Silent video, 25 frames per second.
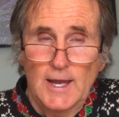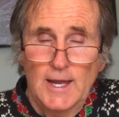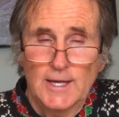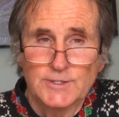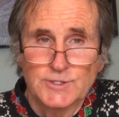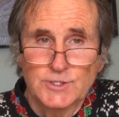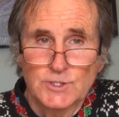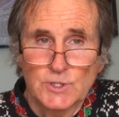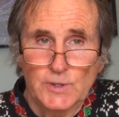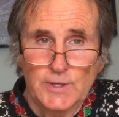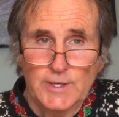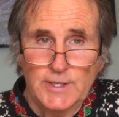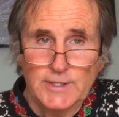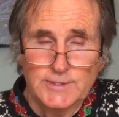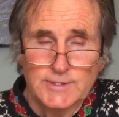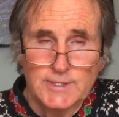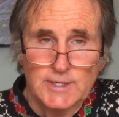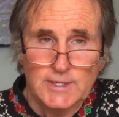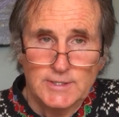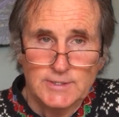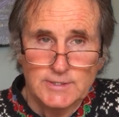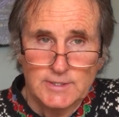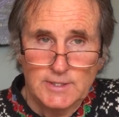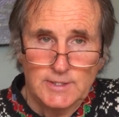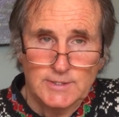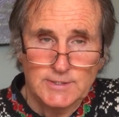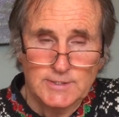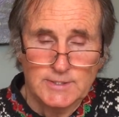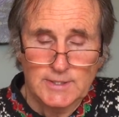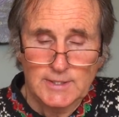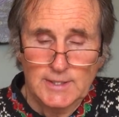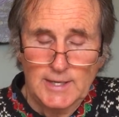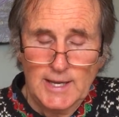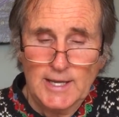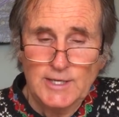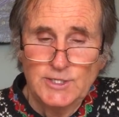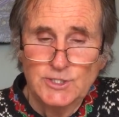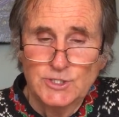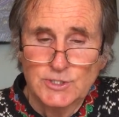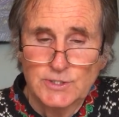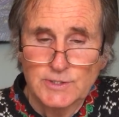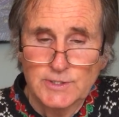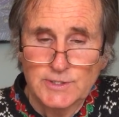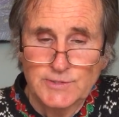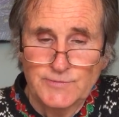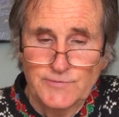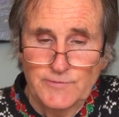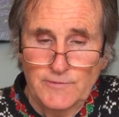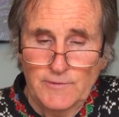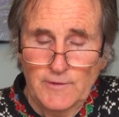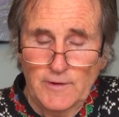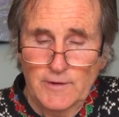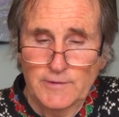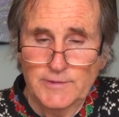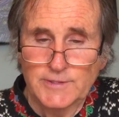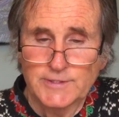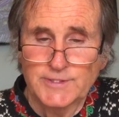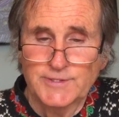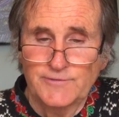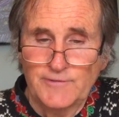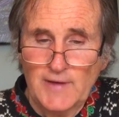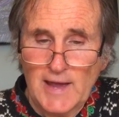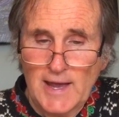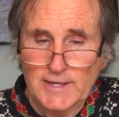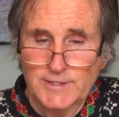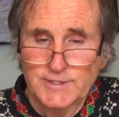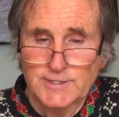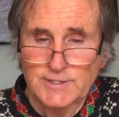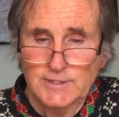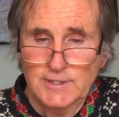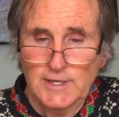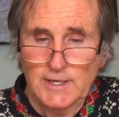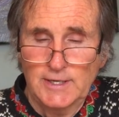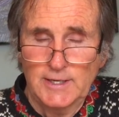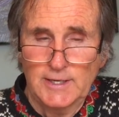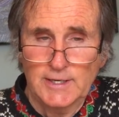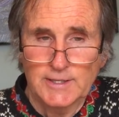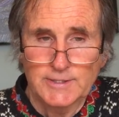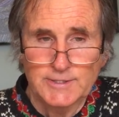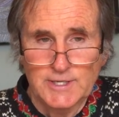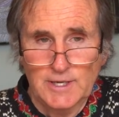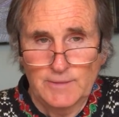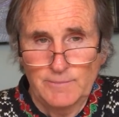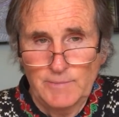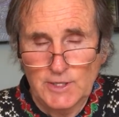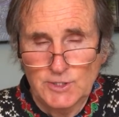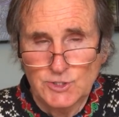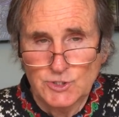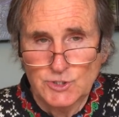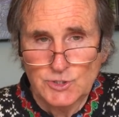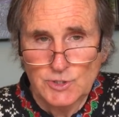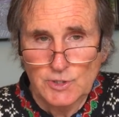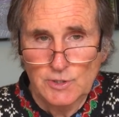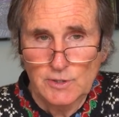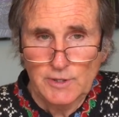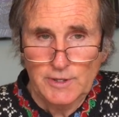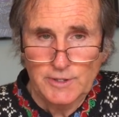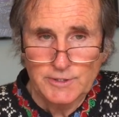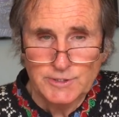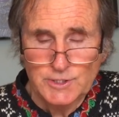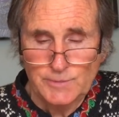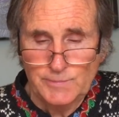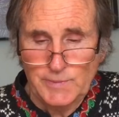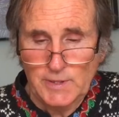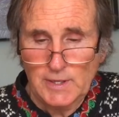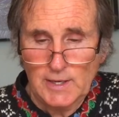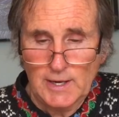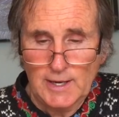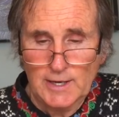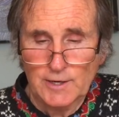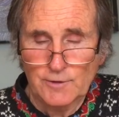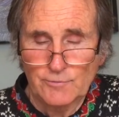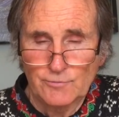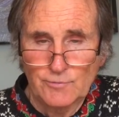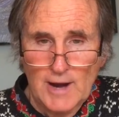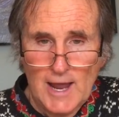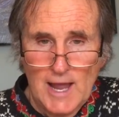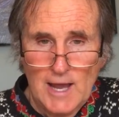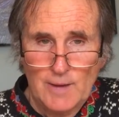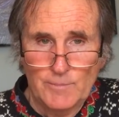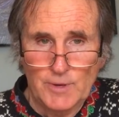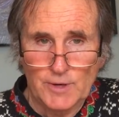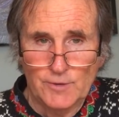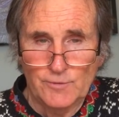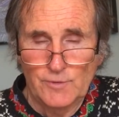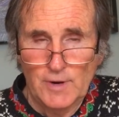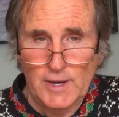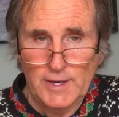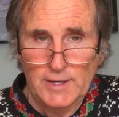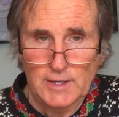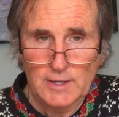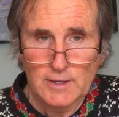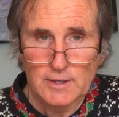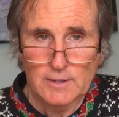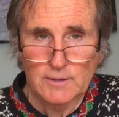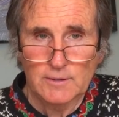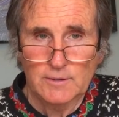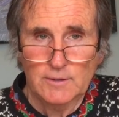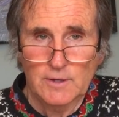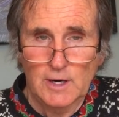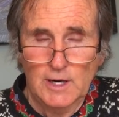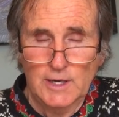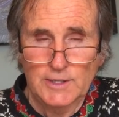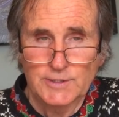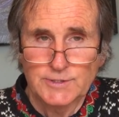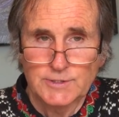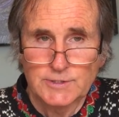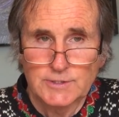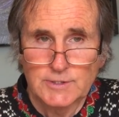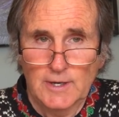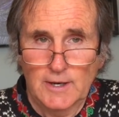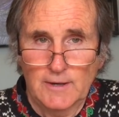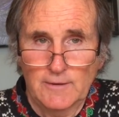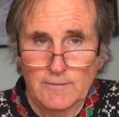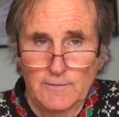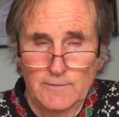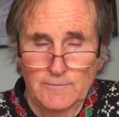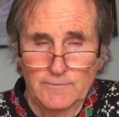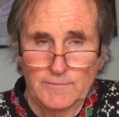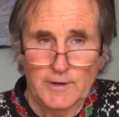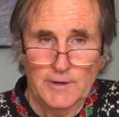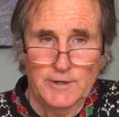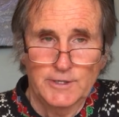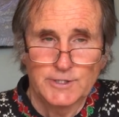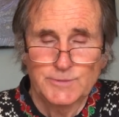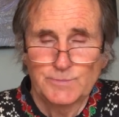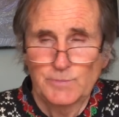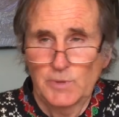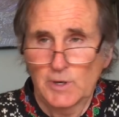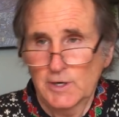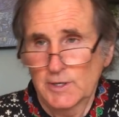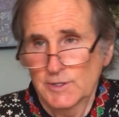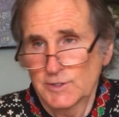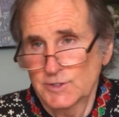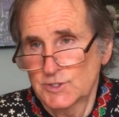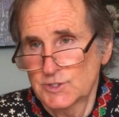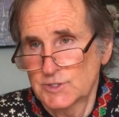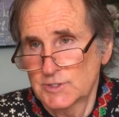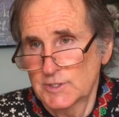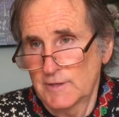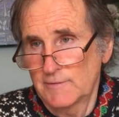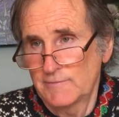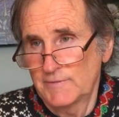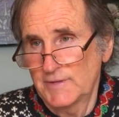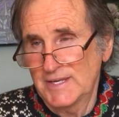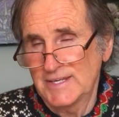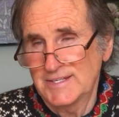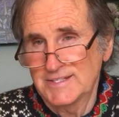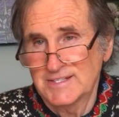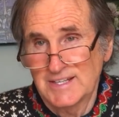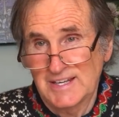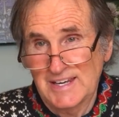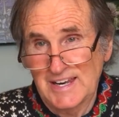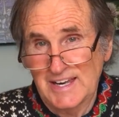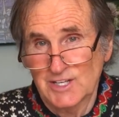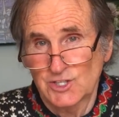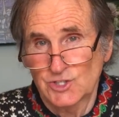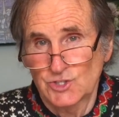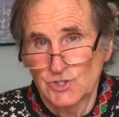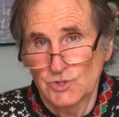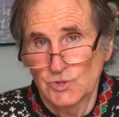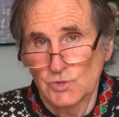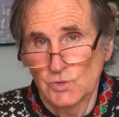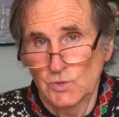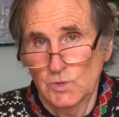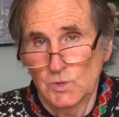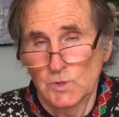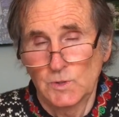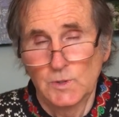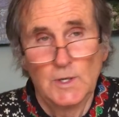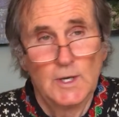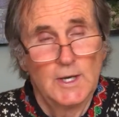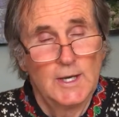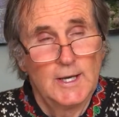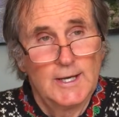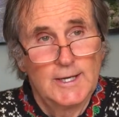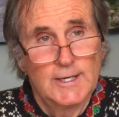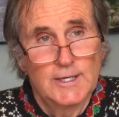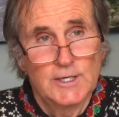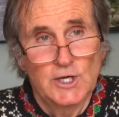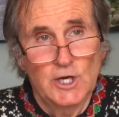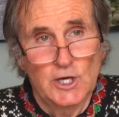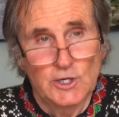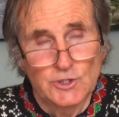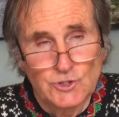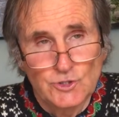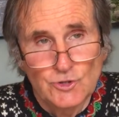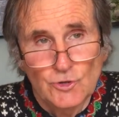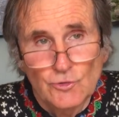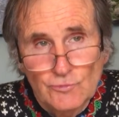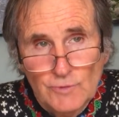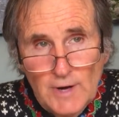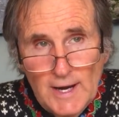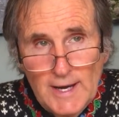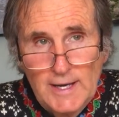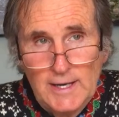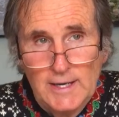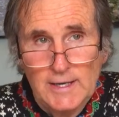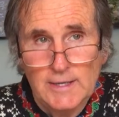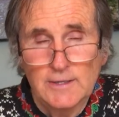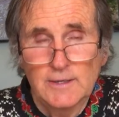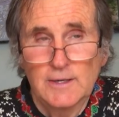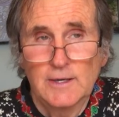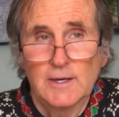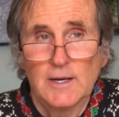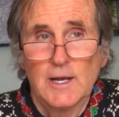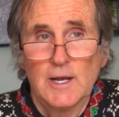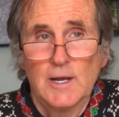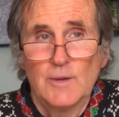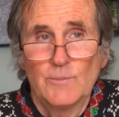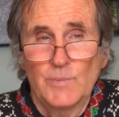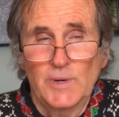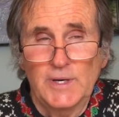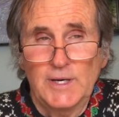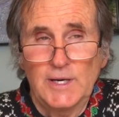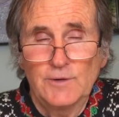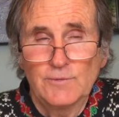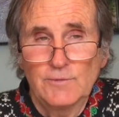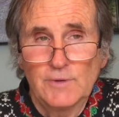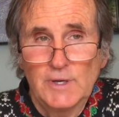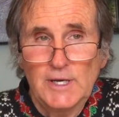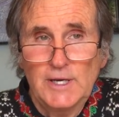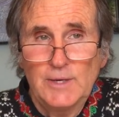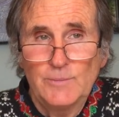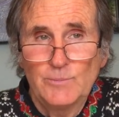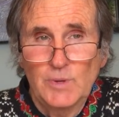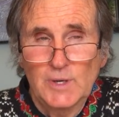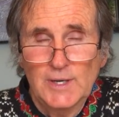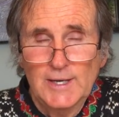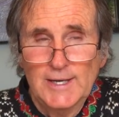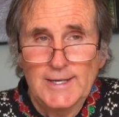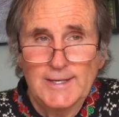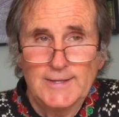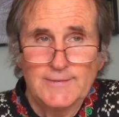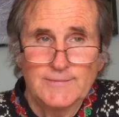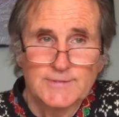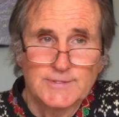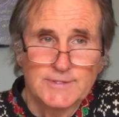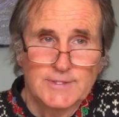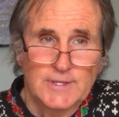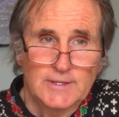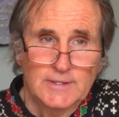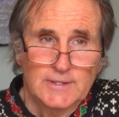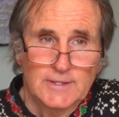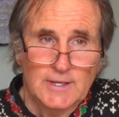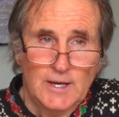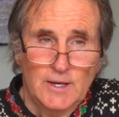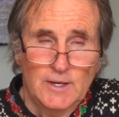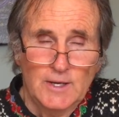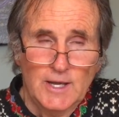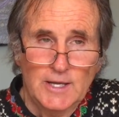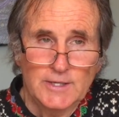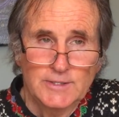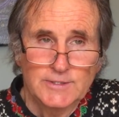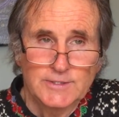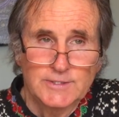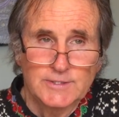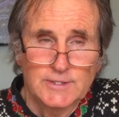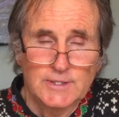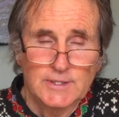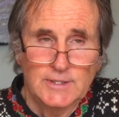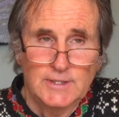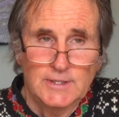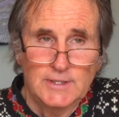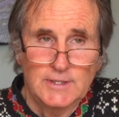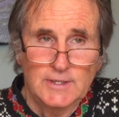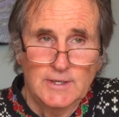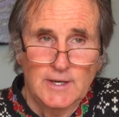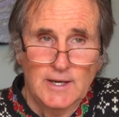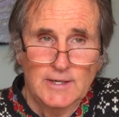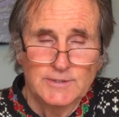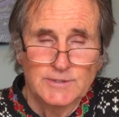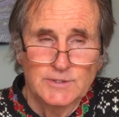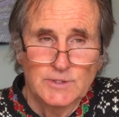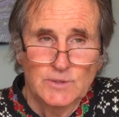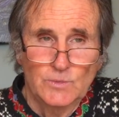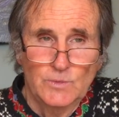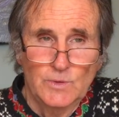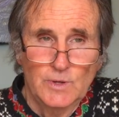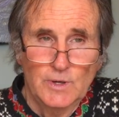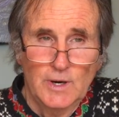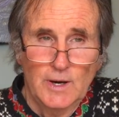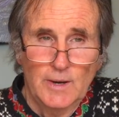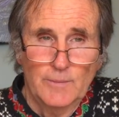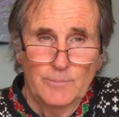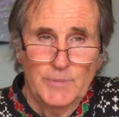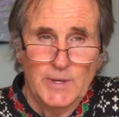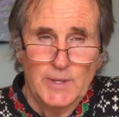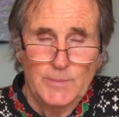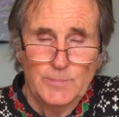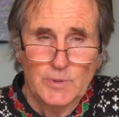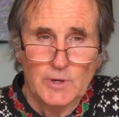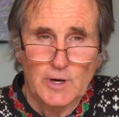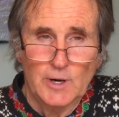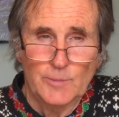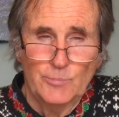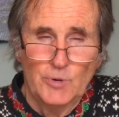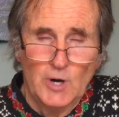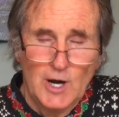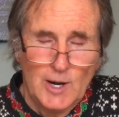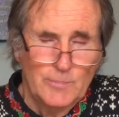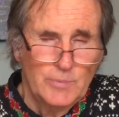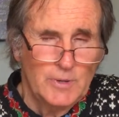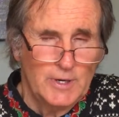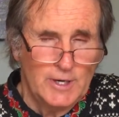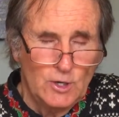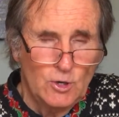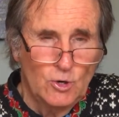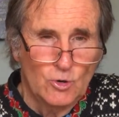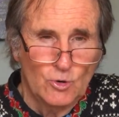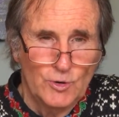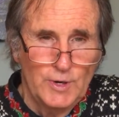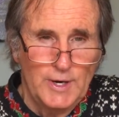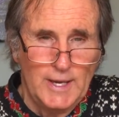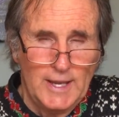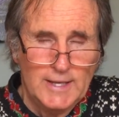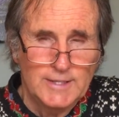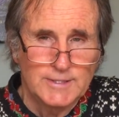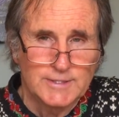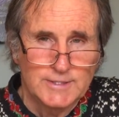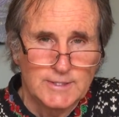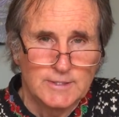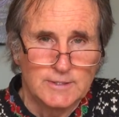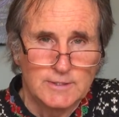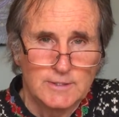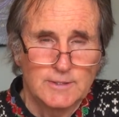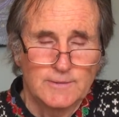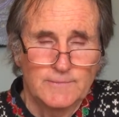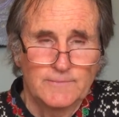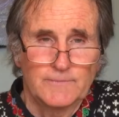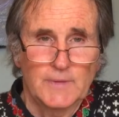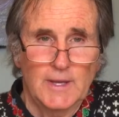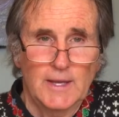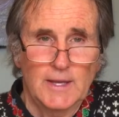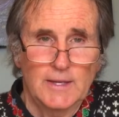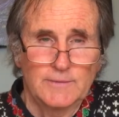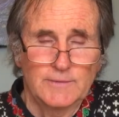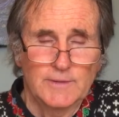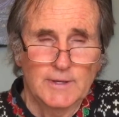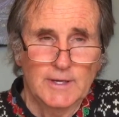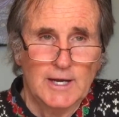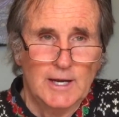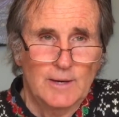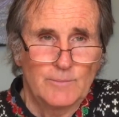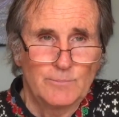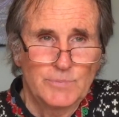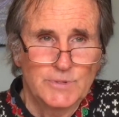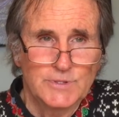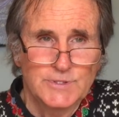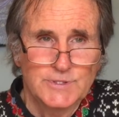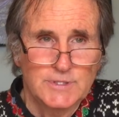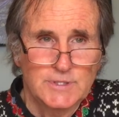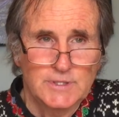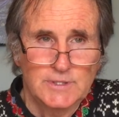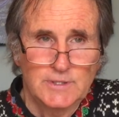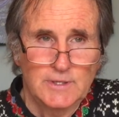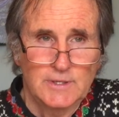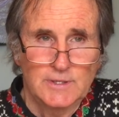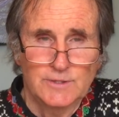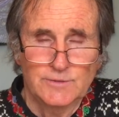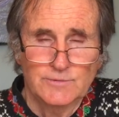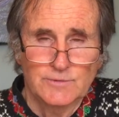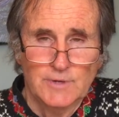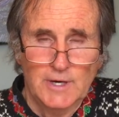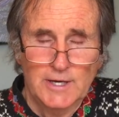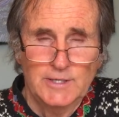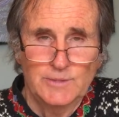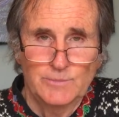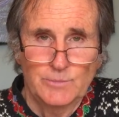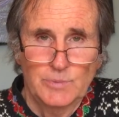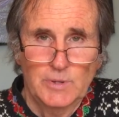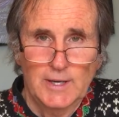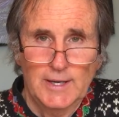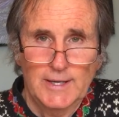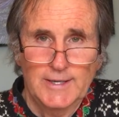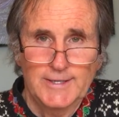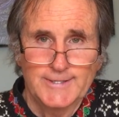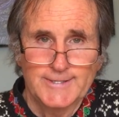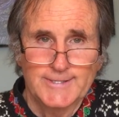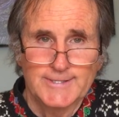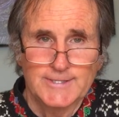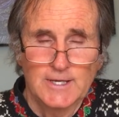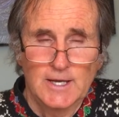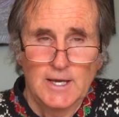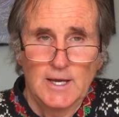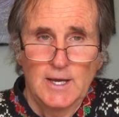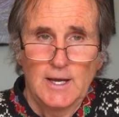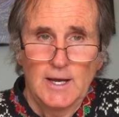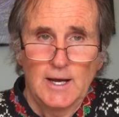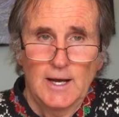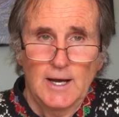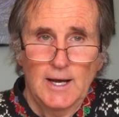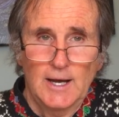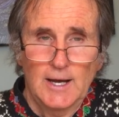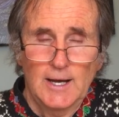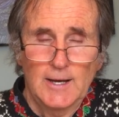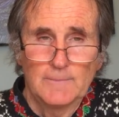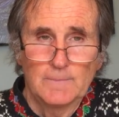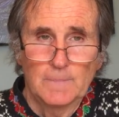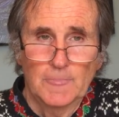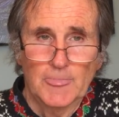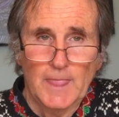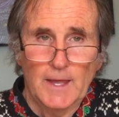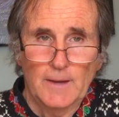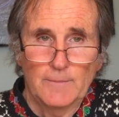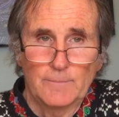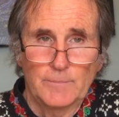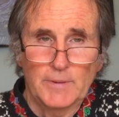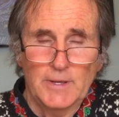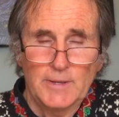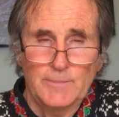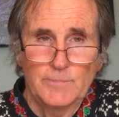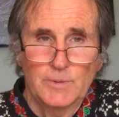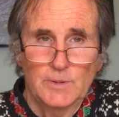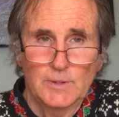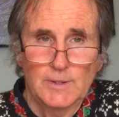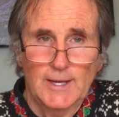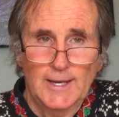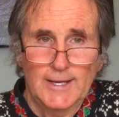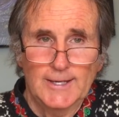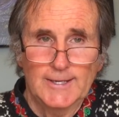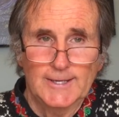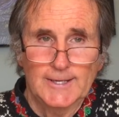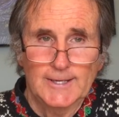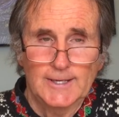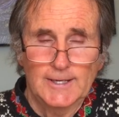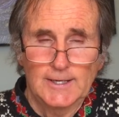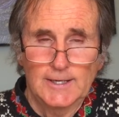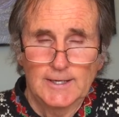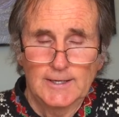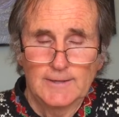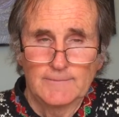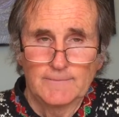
And so he's engaged in this fascinating, as I mentioned earlier, is a bit like a rabbit running across various parts of the intellectual terrain, but he really believes that as it were, people are properly oriented and the compass in its right place, people like